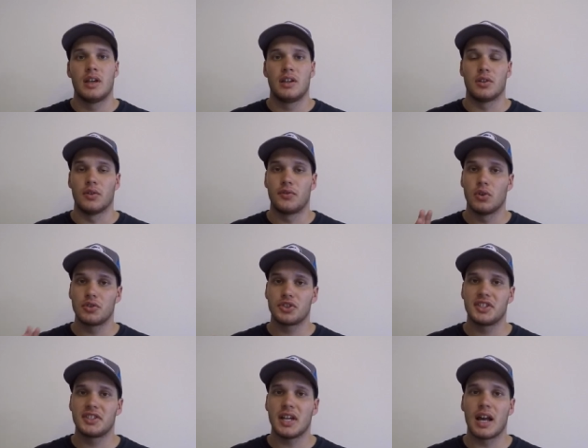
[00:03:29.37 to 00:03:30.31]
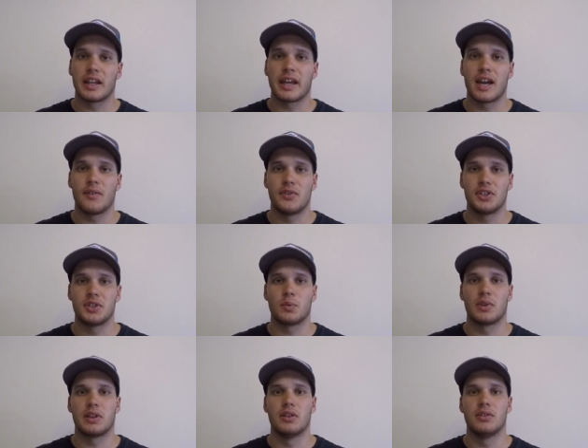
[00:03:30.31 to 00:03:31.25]
So if you're just starting out fishing
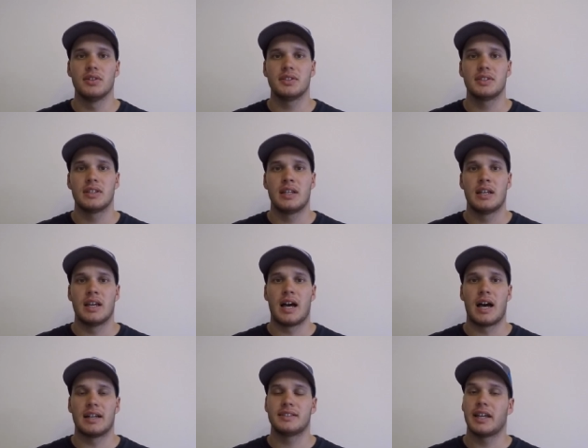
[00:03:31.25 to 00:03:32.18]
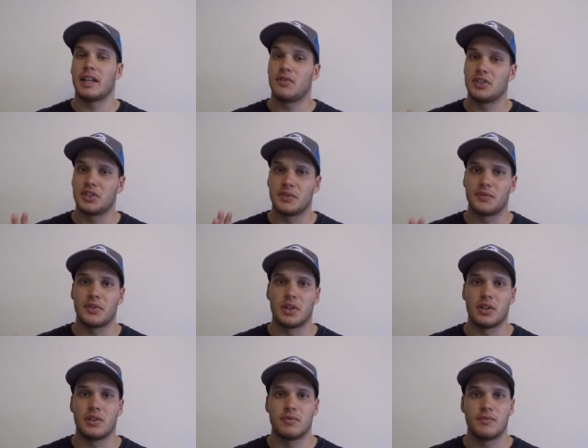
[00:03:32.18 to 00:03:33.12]
with lures, uh, say fishing
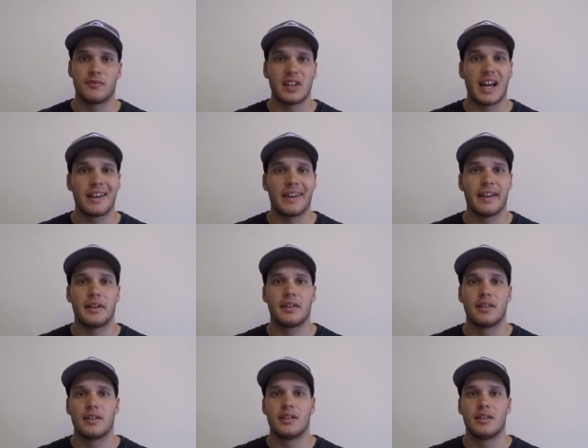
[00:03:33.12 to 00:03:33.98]
for flathead,